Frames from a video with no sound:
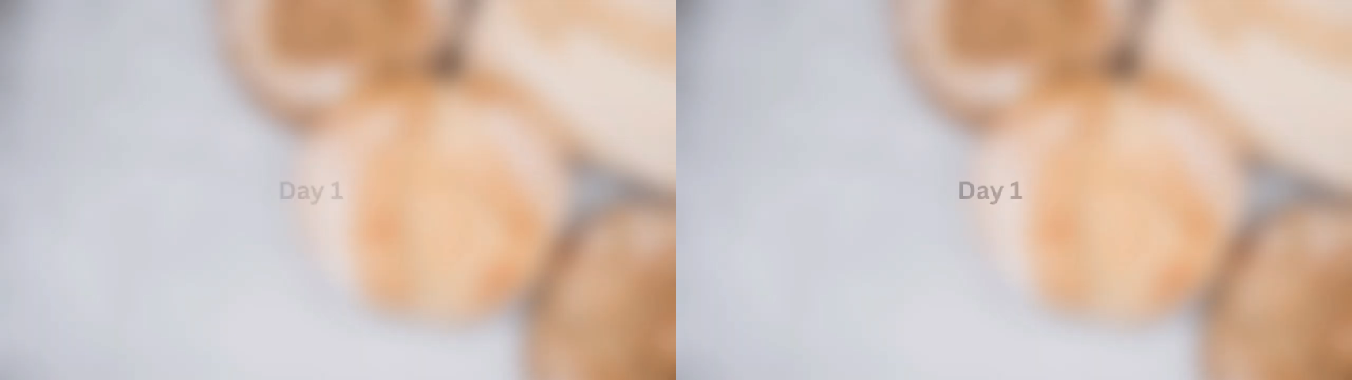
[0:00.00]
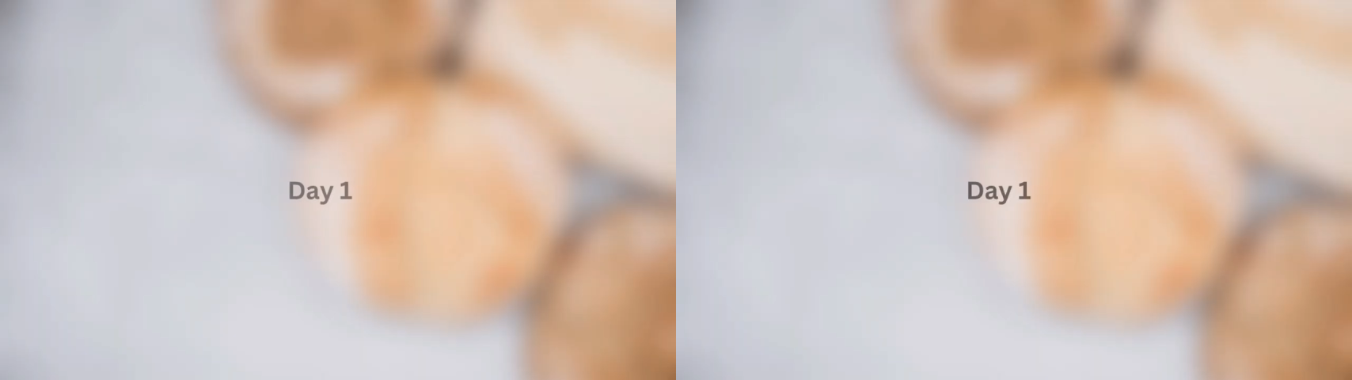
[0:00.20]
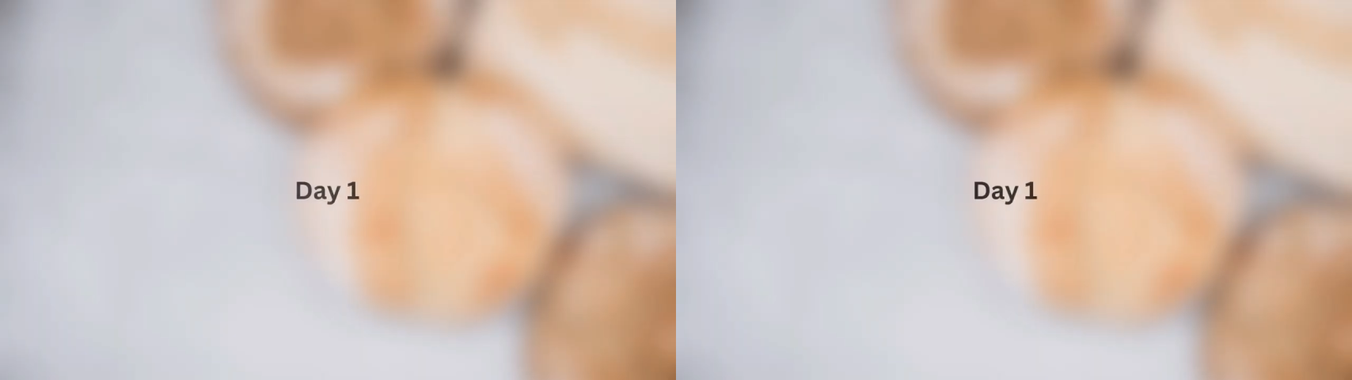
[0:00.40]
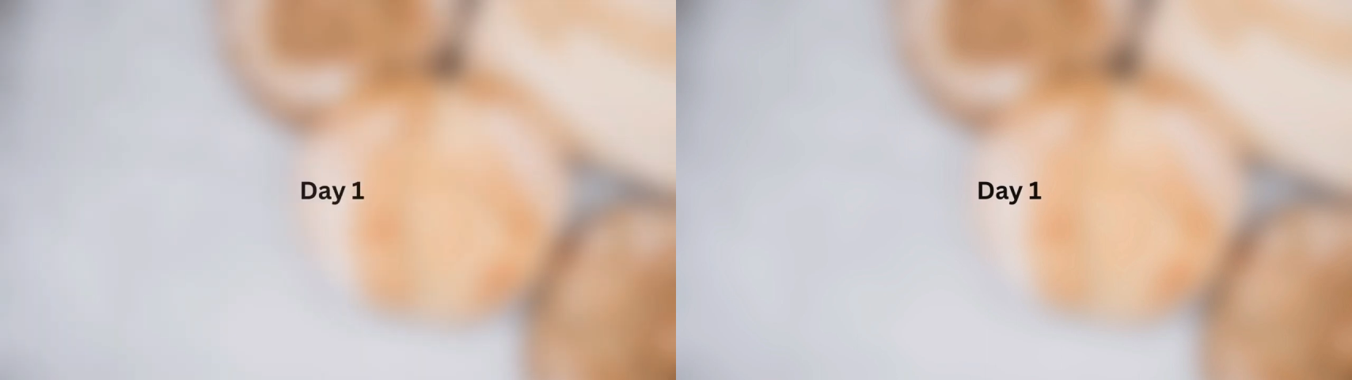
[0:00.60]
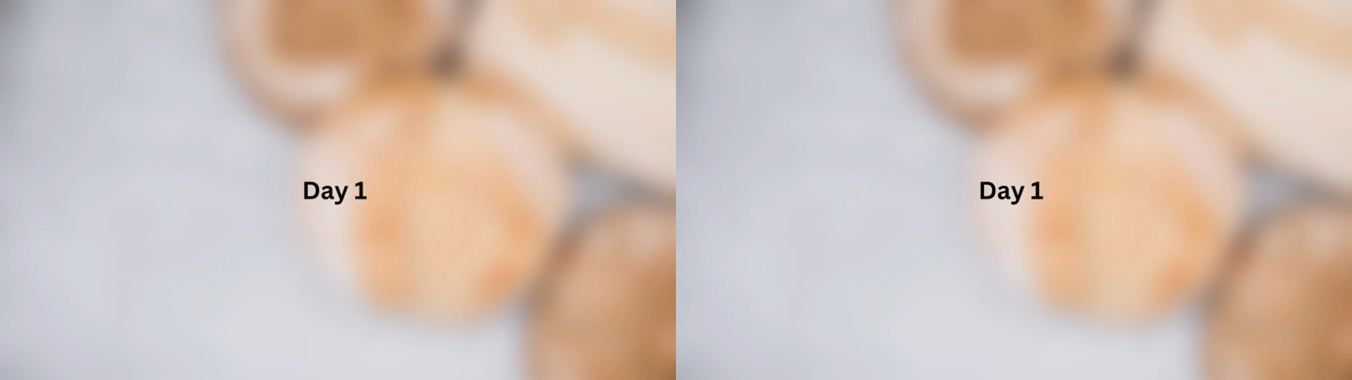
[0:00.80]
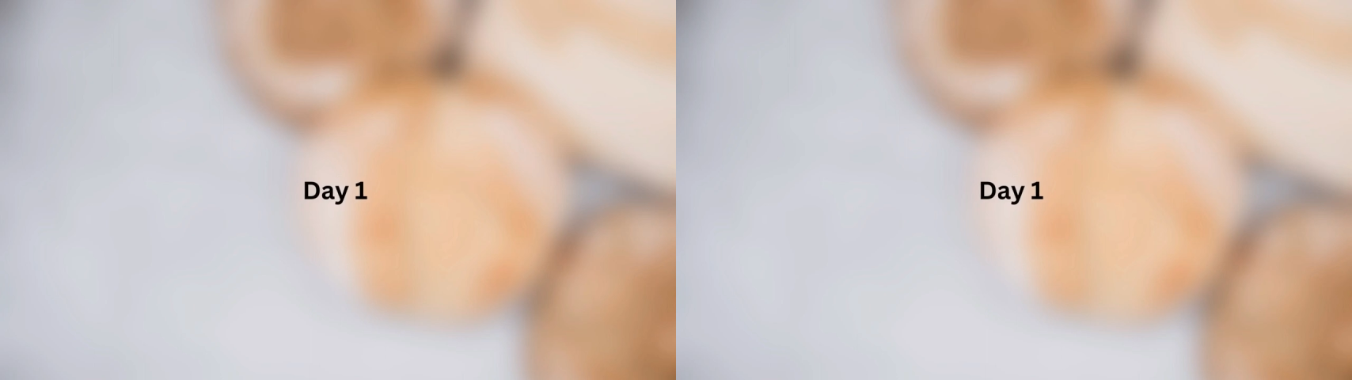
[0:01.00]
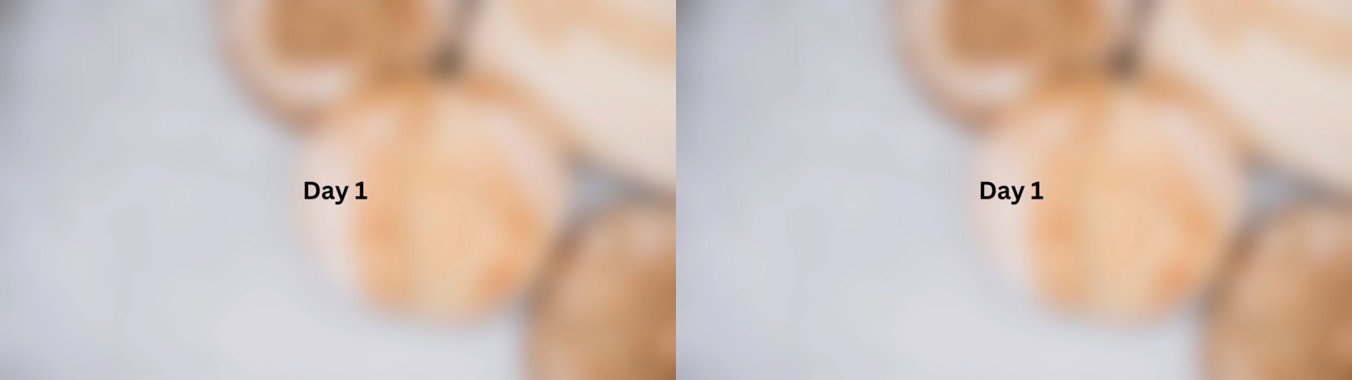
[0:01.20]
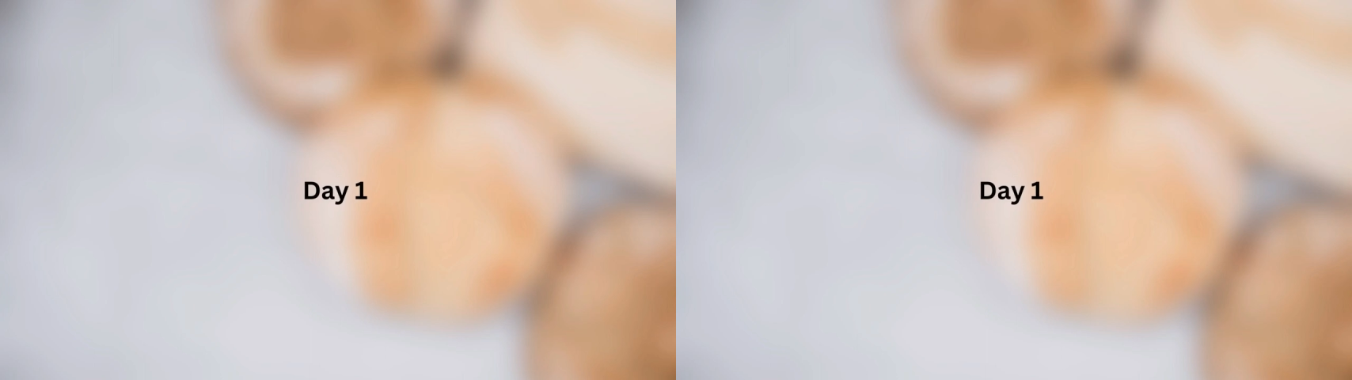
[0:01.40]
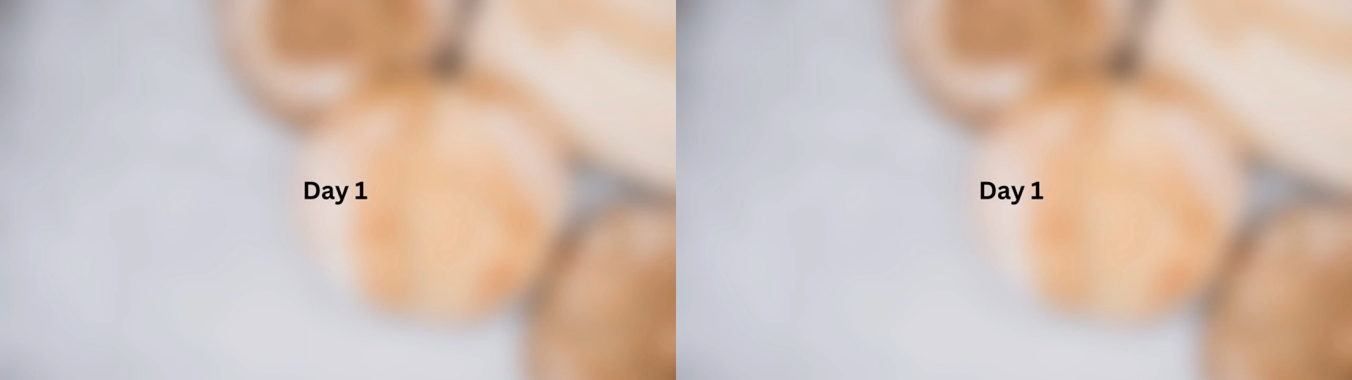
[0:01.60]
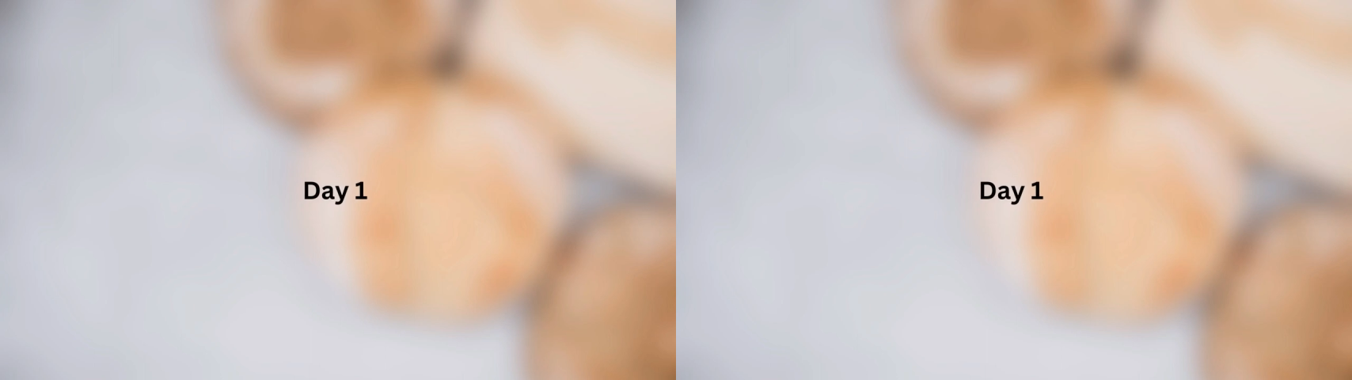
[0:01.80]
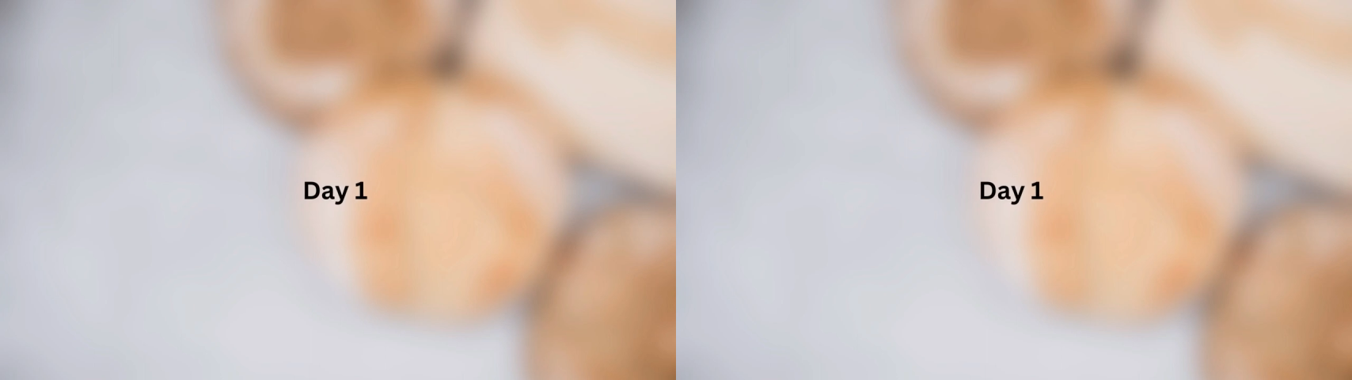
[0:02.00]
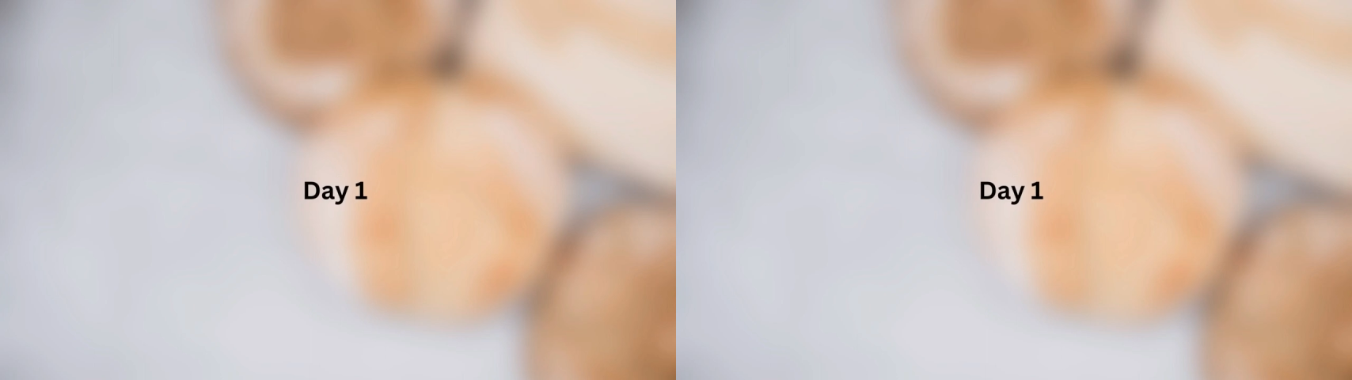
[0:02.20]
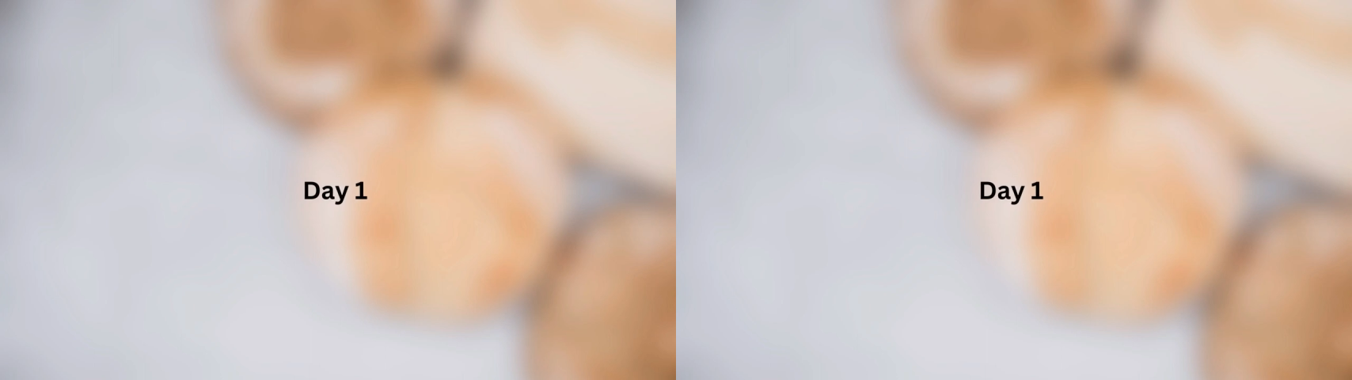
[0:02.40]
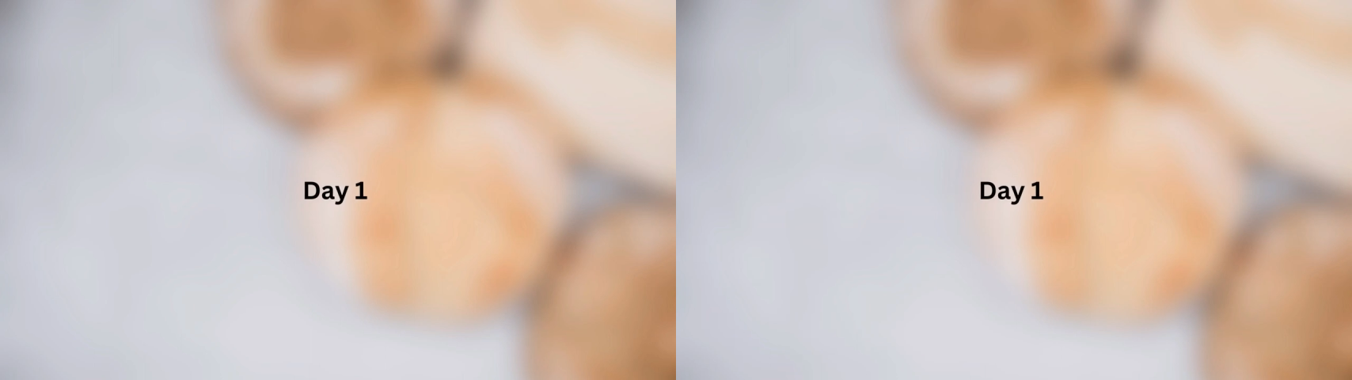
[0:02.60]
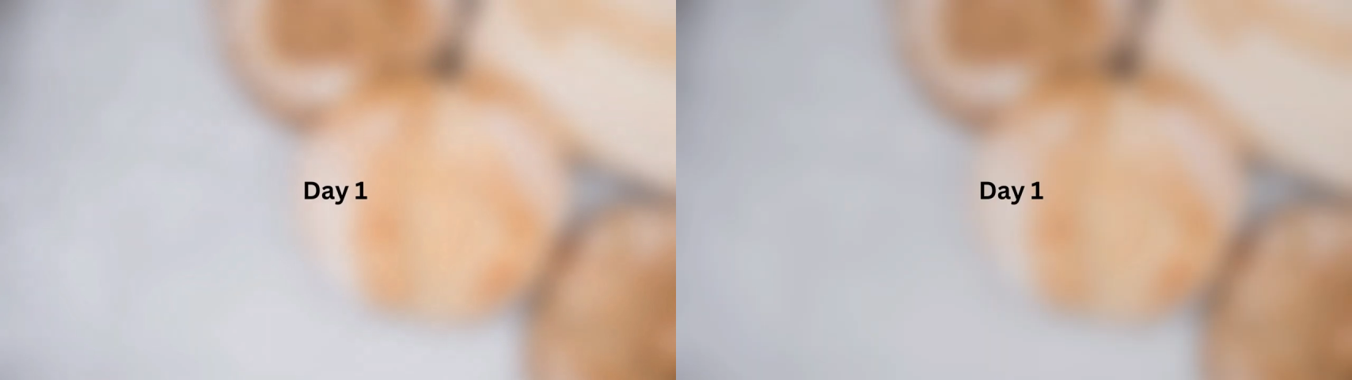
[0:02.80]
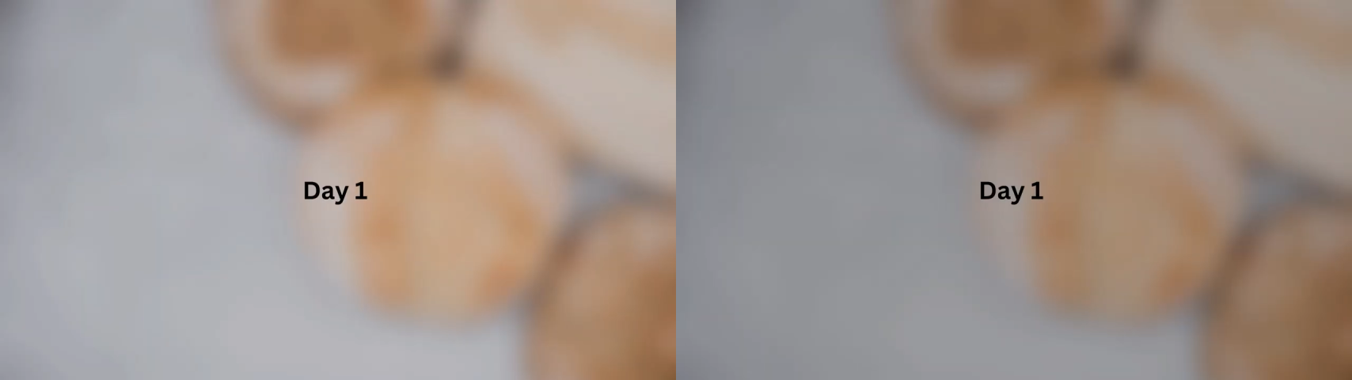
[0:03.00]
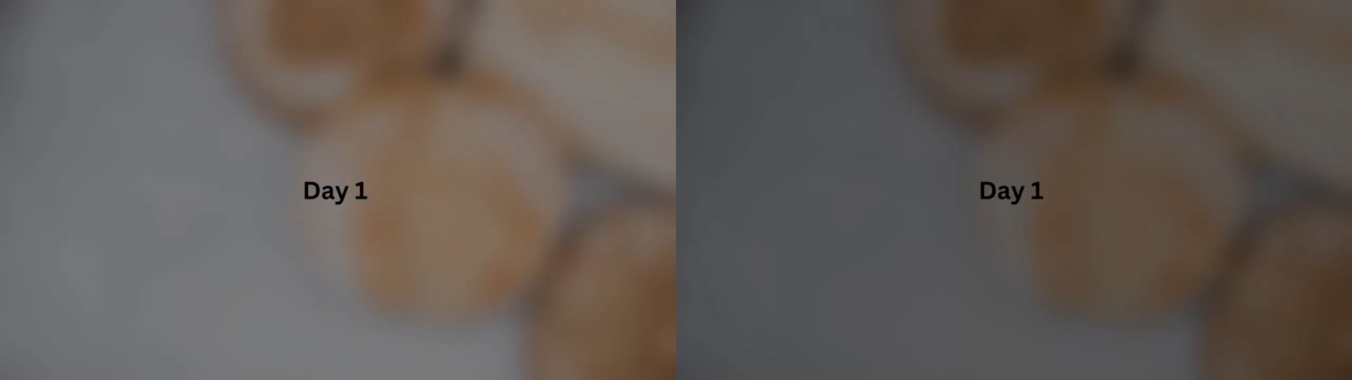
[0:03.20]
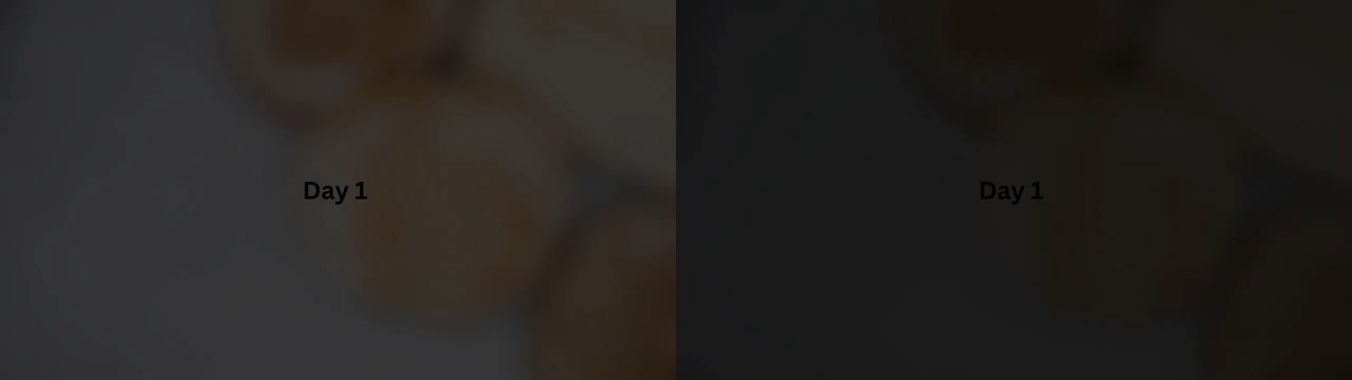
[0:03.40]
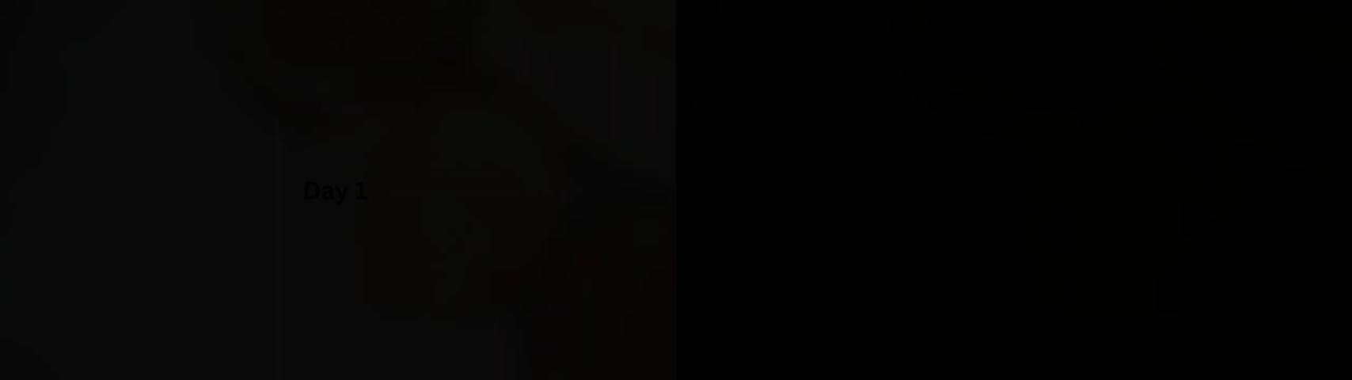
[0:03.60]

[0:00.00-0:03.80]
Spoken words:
Nobody's mouth can be seen.